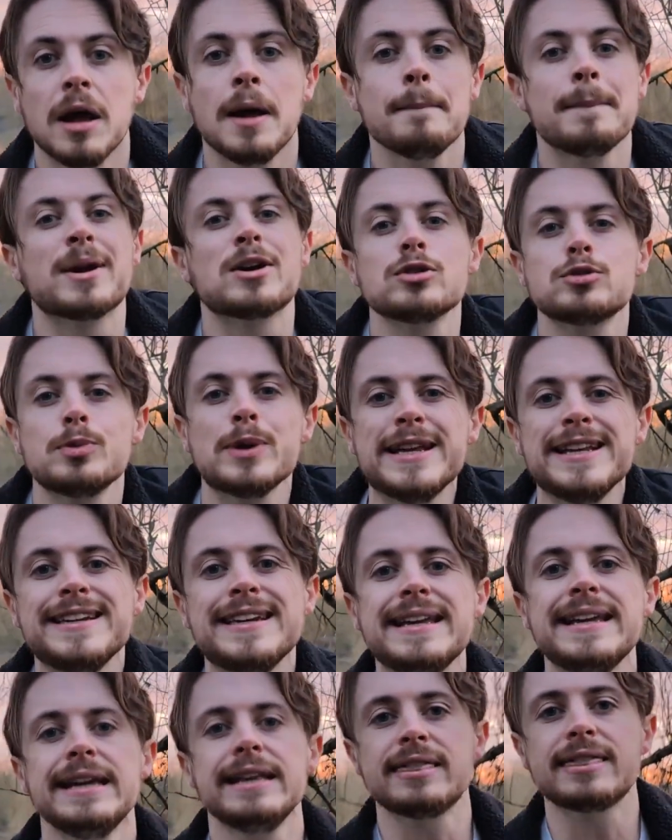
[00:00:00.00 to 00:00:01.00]
because we
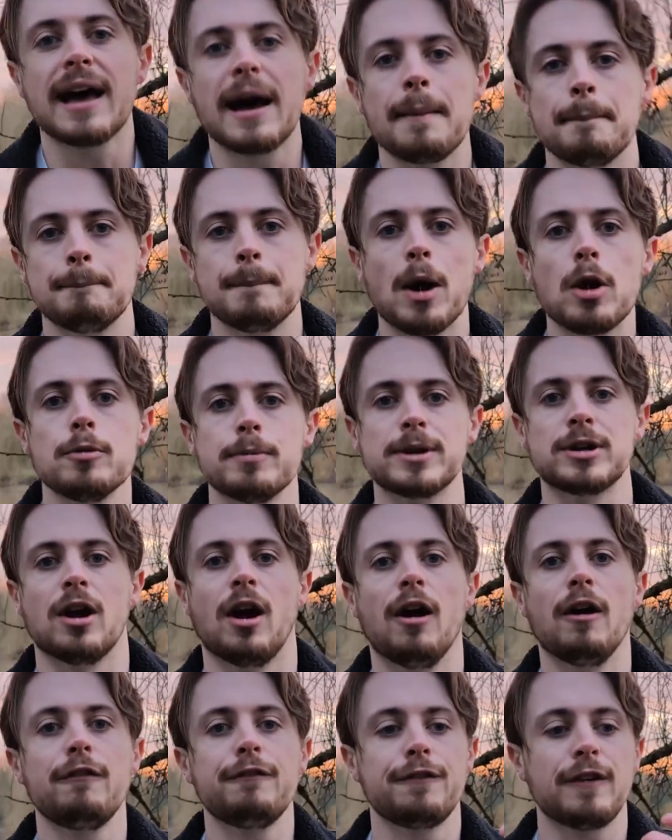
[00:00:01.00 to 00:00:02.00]
need that moment
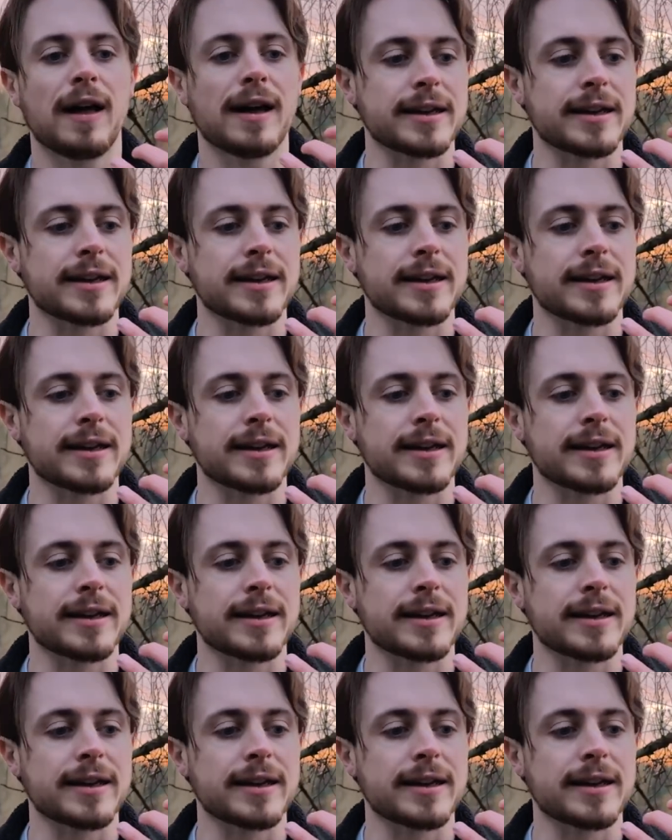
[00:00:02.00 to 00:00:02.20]
of